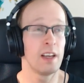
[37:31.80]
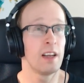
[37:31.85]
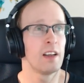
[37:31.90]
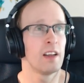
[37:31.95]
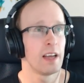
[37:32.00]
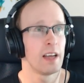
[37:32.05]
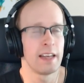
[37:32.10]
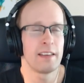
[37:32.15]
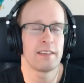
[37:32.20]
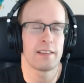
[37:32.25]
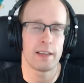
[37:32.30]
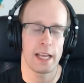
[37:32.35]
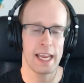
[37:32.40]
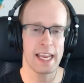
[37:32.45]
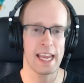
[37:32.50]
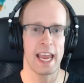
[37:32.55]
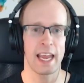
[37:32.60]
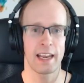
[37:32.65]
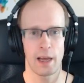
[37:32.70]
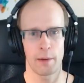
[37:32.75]
And
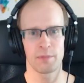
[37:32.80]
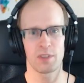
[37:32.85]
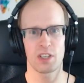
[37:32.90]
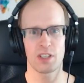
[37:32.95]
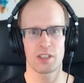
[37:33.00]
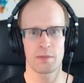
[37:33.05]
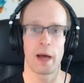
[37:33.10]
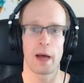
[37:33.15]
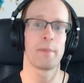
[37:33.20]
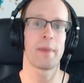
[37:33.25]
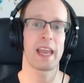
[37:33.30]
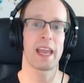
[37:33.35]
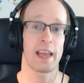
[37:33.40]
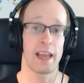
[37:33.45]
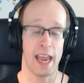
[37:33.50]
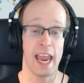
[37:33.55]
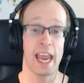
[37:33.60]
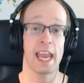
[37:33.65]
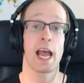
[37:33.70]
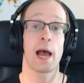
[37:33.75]
again,
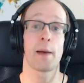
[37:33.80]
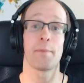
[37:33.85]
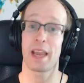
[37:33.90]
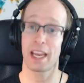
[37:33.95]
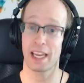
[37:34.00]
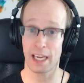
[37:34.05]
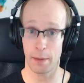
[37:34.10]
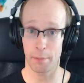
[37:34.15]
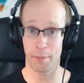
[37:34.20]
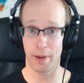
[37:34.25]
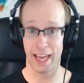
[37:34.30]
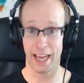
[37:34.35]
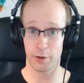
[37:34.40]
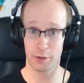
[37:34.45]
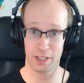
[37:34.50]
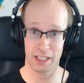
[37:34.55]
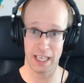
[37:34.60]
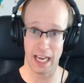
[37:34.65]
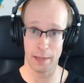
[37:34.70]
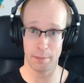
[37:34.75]
I'm making a blanket
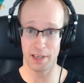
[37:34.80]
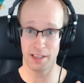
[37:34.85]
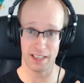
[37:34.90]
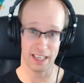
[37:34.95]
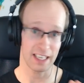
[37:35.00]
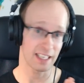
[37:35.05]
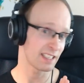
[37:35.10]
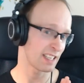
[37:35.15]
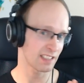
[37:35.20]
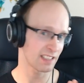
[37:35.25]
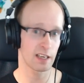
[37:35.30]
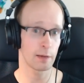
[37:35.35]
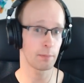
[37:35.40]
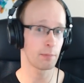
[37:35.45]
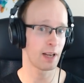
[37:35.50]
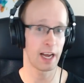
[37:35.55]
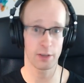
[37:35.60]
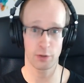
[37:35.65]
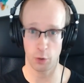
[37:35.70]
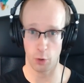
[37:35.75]
statement. It doesn't
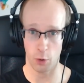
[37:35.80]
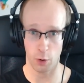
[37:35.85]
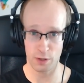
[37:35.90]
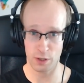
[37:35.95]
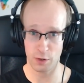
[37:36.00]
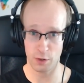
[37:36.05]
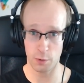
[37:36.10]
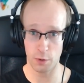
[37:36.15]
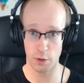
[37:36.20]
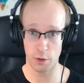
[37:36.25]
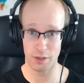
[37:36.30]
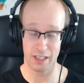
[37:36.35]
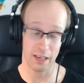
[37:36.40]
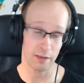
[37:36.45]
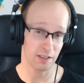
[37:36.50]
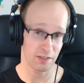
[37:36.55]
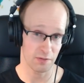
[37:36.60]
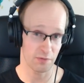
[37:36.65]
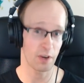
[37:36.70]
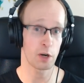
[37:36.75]
apply to all studios.
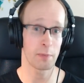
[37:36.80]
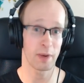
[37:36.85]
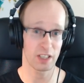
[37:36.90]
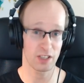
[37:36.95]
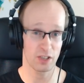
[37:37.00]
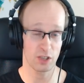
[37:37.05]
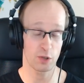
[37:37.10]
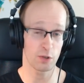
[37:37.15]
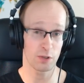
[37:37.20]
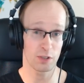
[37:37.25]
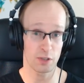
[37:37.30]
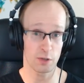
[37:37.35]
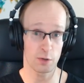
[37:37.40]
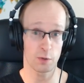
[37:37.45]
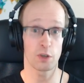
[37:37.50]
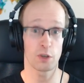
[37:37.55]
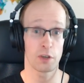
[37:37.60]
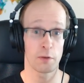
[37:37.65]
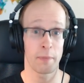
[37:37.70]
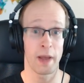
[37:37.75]
It's very much
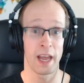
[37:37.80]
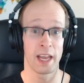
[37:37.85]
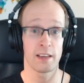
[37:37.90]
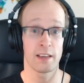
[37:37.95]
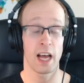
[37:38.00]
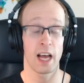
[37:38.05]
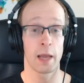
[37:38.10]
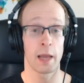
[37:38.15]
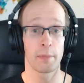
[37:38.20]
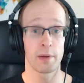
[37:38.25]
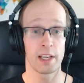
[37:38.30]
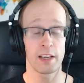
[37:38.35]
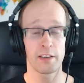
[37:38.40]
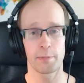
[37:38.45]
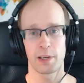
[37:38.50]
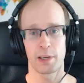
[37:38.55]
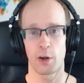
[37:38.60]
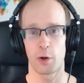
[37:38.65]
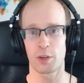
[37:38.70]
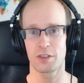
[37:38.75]
studio dependent, I believe.
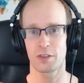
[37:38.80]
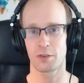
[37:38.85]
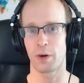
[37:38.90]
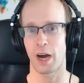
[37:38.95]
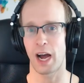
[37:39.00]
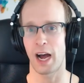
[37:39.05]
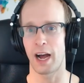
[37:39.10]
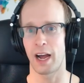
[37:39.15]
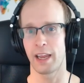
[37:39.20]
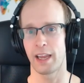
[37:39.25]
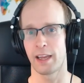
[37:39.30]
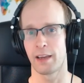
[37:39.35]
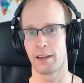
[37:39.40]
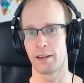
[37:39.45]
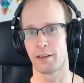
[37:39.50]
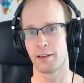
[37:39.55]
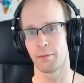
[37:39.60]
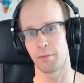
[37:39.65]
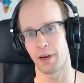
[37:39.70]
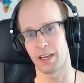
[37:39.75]
But also I
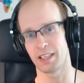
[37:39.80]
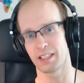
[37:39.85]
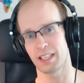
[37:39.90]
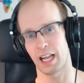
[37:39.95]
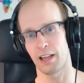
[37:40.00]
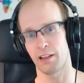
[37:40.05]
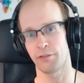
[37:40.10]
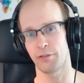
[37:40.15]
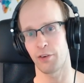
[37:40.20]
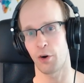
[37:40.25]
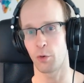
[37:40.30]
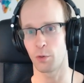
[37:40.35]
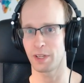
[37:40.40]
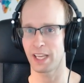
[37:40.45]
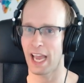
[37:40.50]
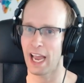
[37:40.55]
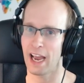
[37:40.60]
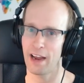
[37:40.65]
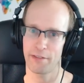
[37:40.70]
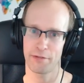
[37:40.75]
myself only
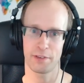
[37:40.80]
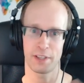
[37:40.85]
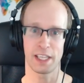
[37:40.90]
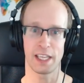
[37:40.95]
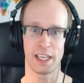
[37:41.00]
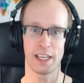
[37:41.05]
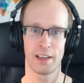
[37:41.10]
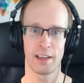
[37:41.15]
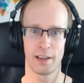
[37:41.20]
have the